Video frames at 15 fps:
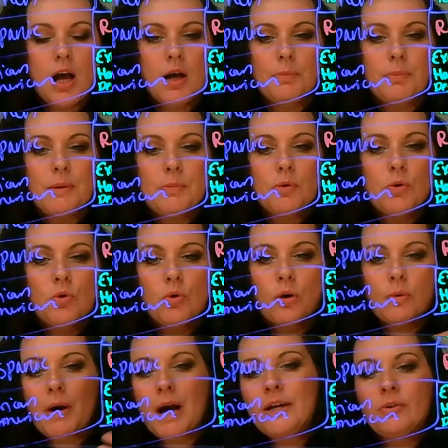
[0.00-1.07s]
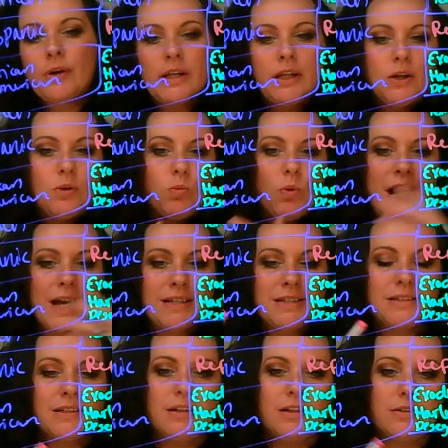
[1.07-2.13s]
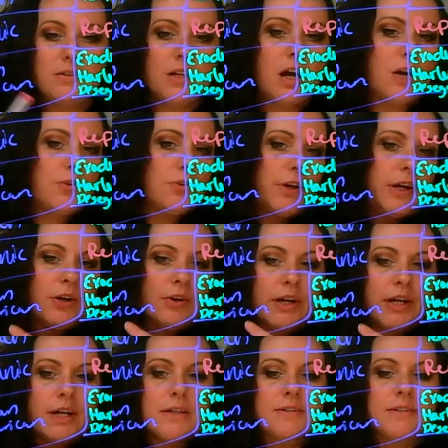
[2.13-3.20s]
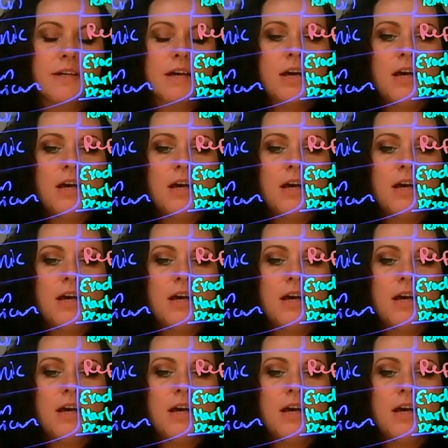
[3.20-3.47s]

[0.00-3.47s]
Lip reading: people who are migrating west and into other areas,